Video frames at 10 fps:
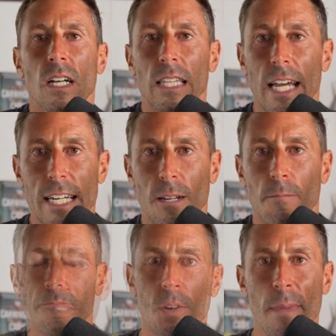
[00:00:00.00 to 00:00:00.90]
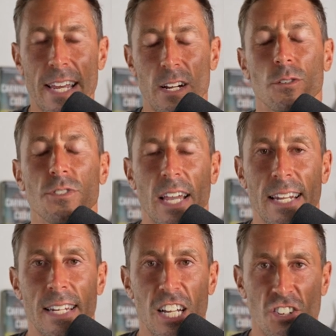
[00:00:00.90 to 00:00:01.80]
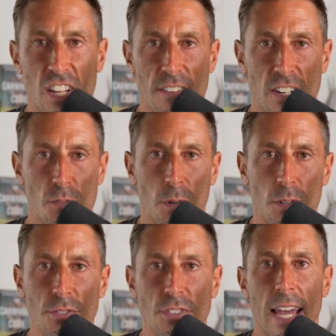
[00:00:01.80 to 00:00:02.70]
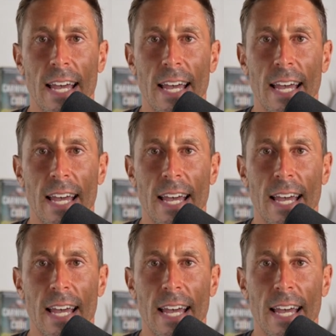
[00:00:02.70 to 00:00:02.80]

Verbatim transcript: like tomatoes and nightshade vegetables.